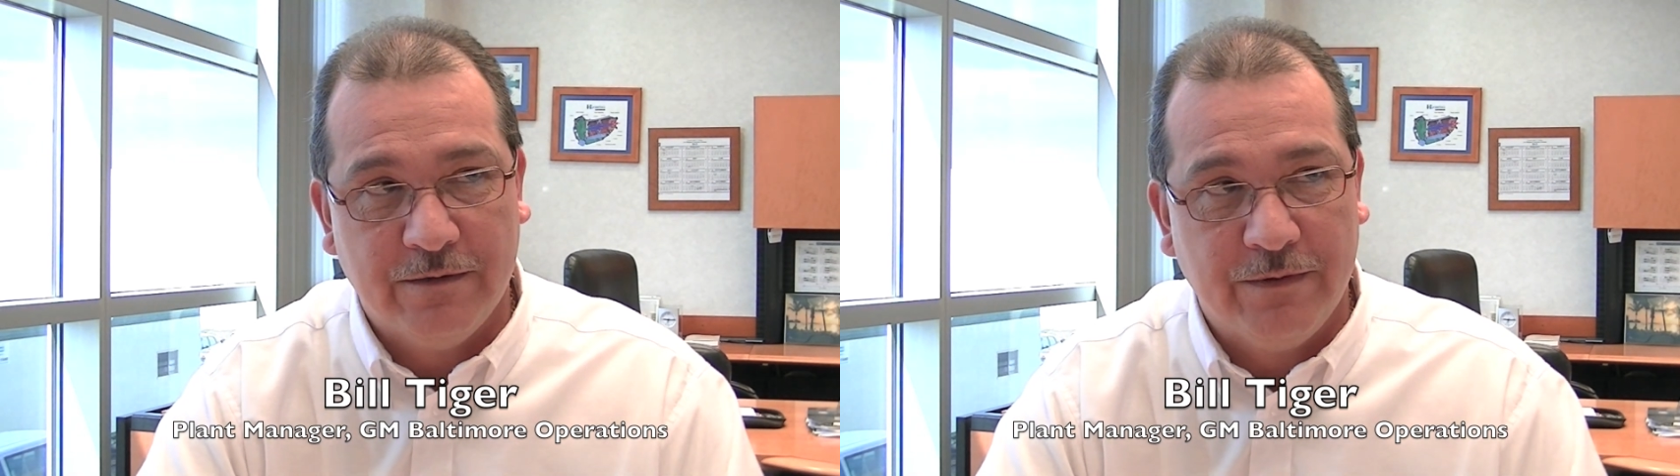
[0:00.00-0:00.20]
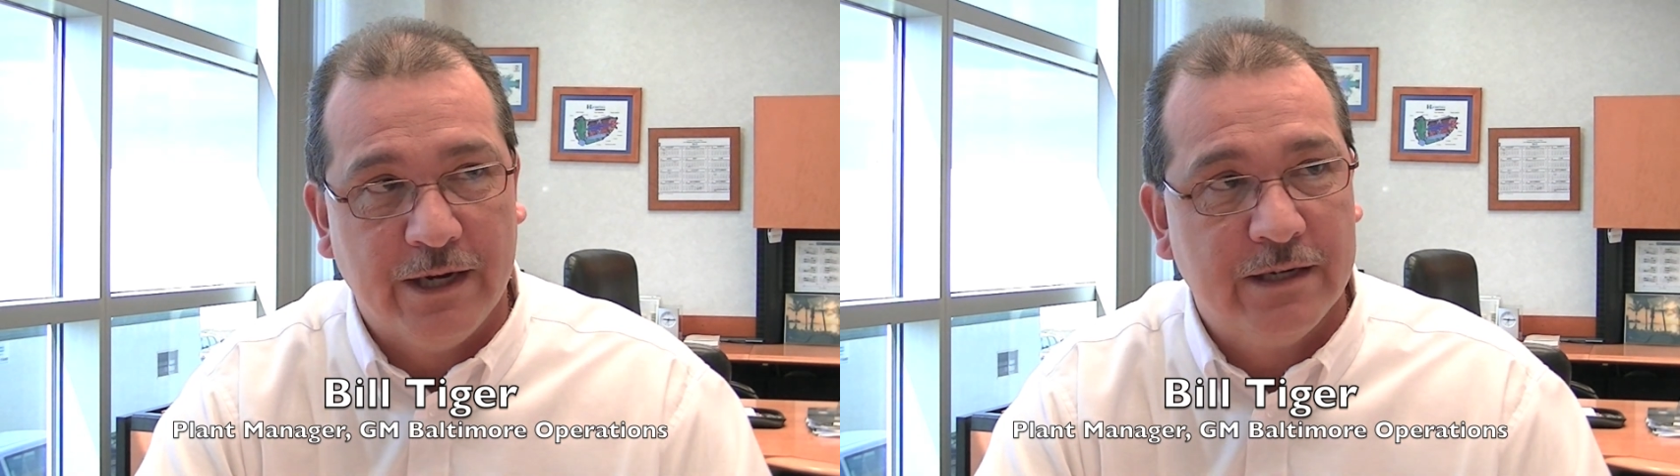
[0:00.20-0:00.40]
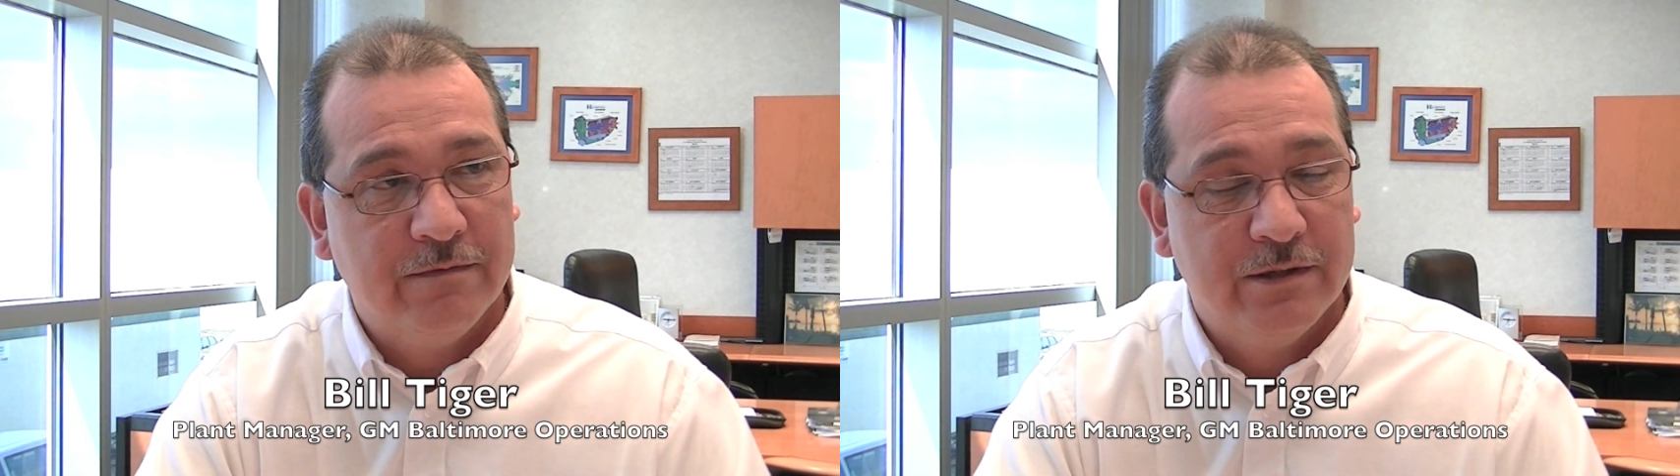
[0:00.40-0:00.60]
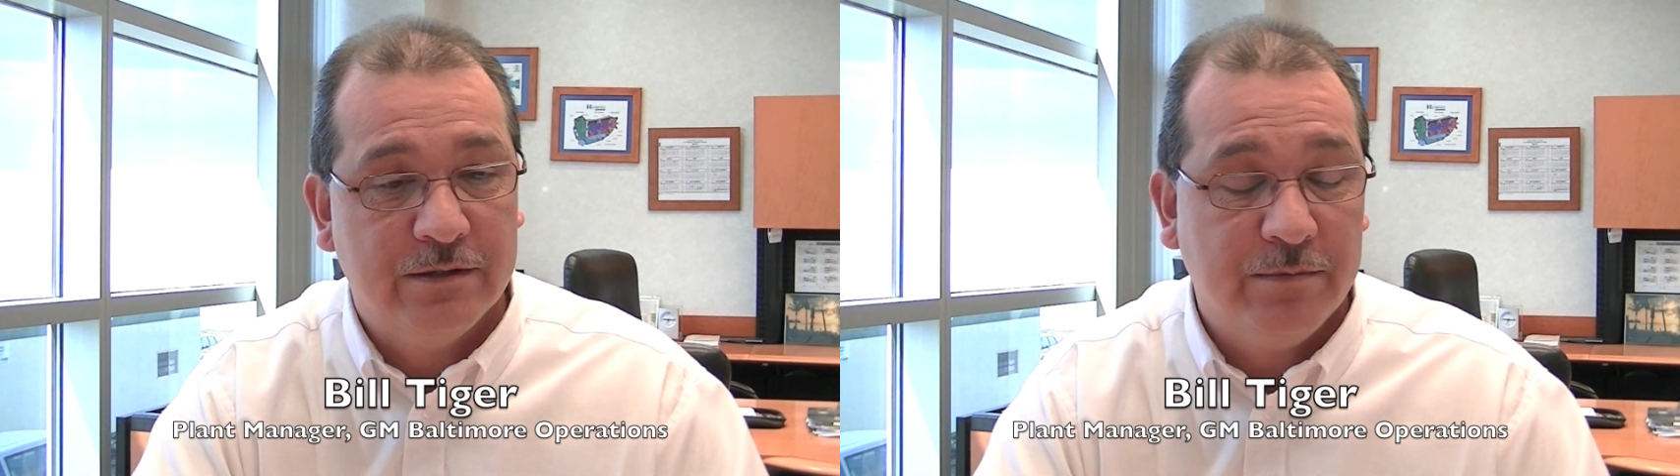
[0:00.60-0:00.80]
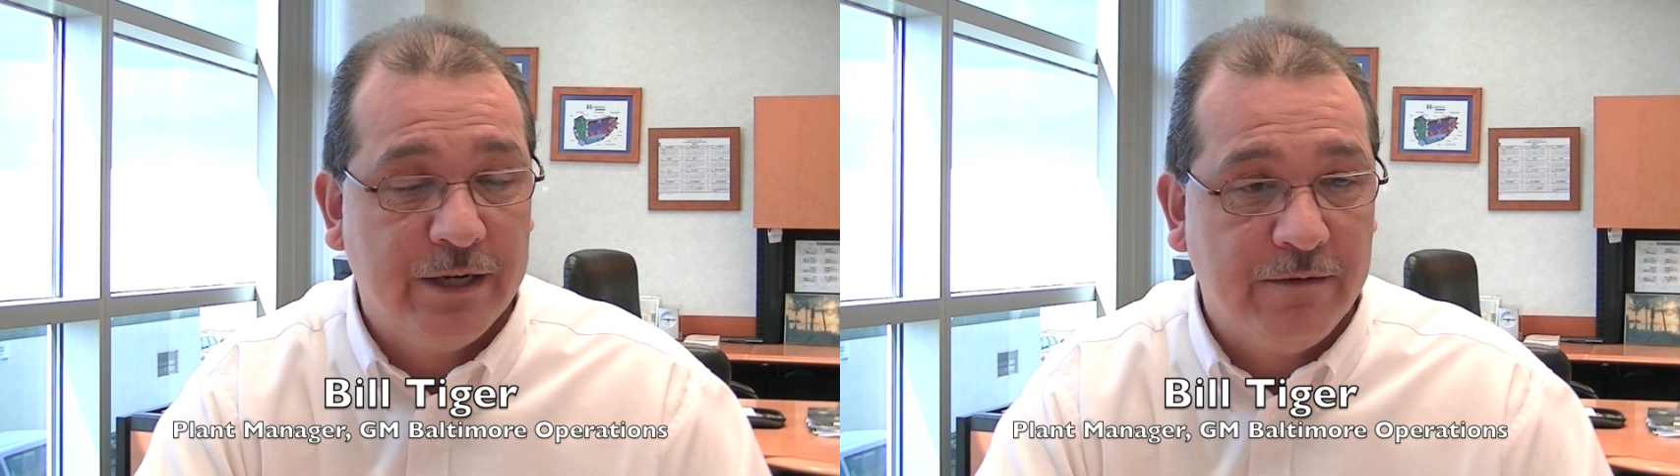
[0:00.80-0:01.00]
effective because
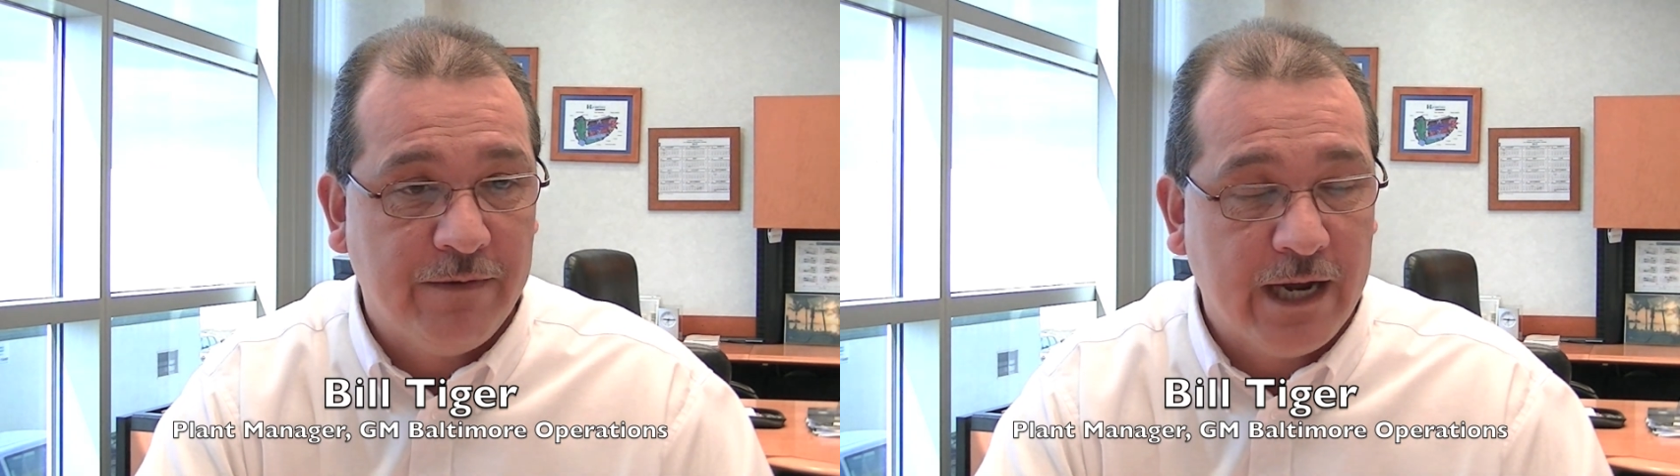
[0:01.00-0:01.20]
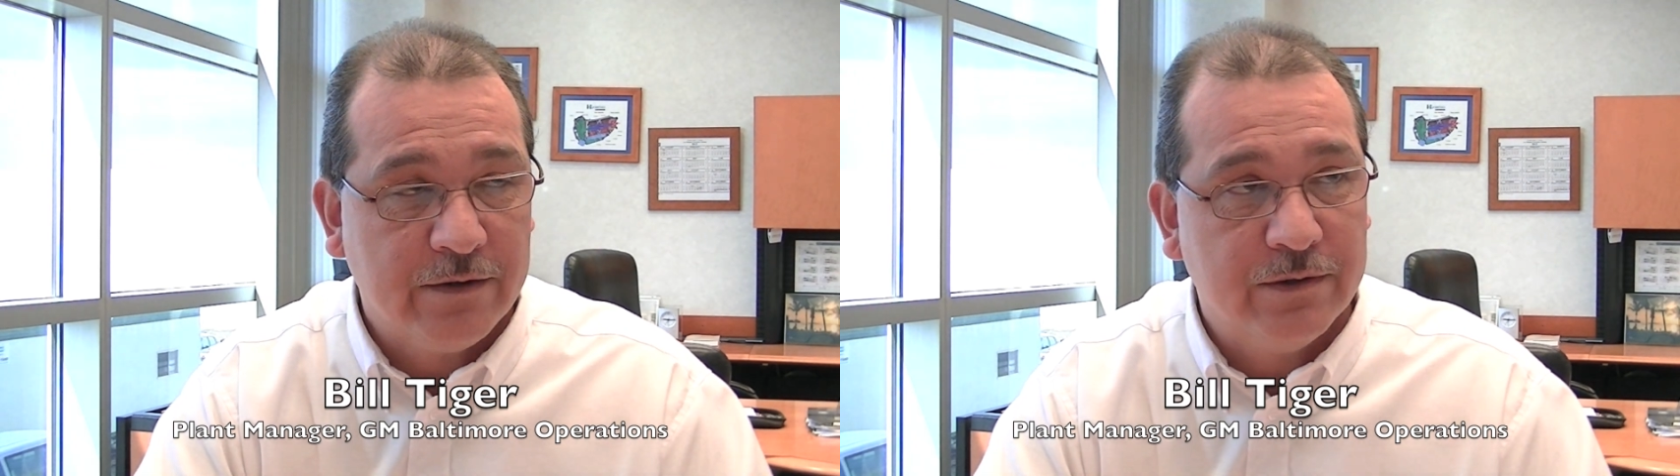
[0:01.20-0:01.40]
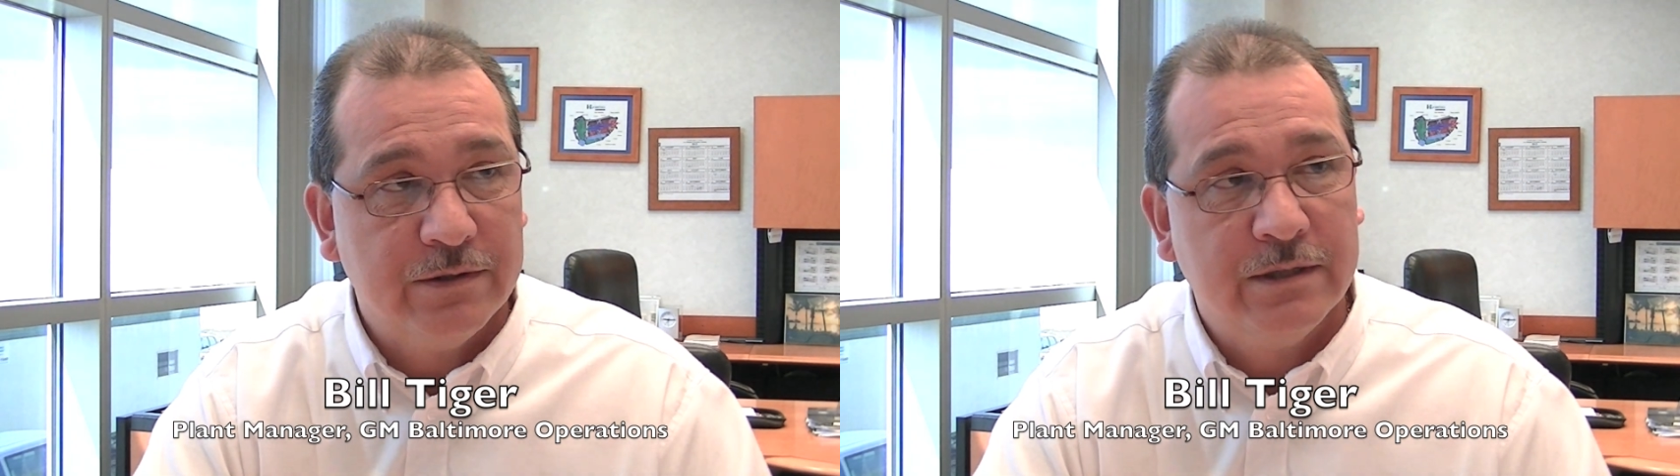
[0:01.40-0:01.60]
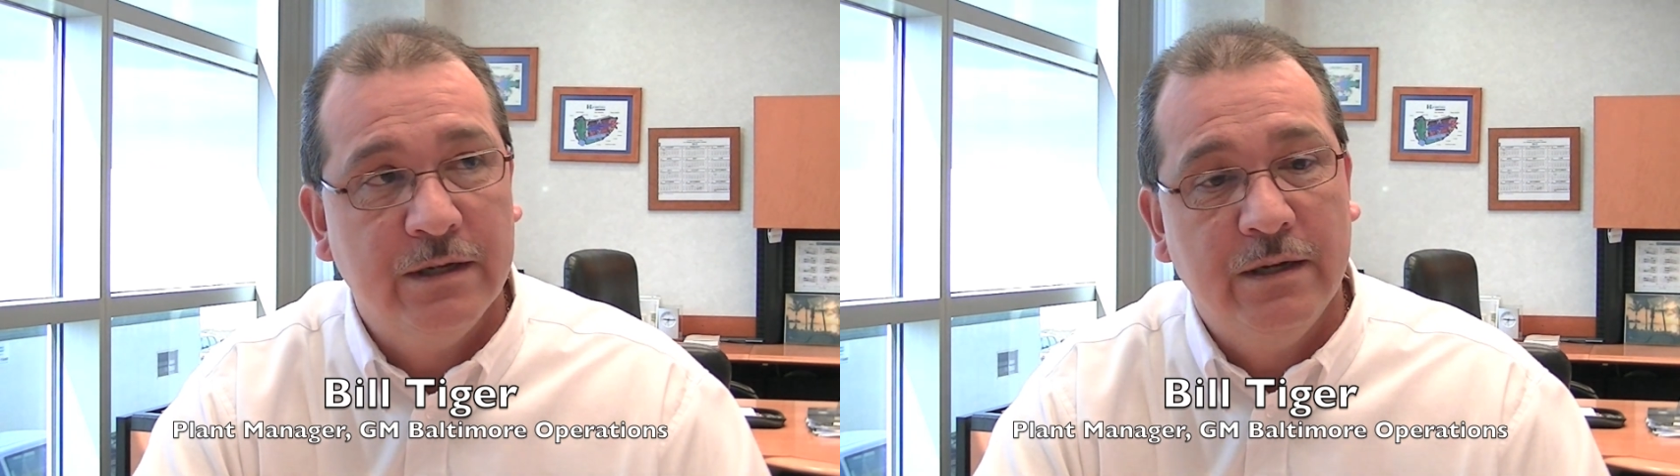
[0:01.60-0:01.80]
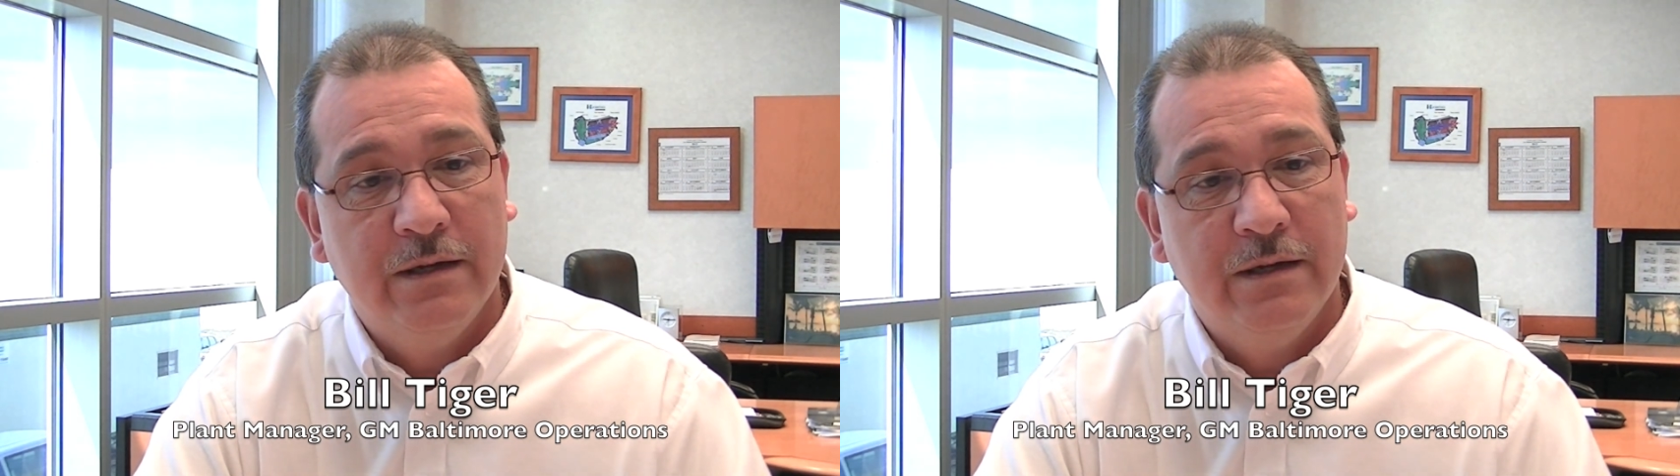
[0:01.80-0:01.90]
they're manufacturers.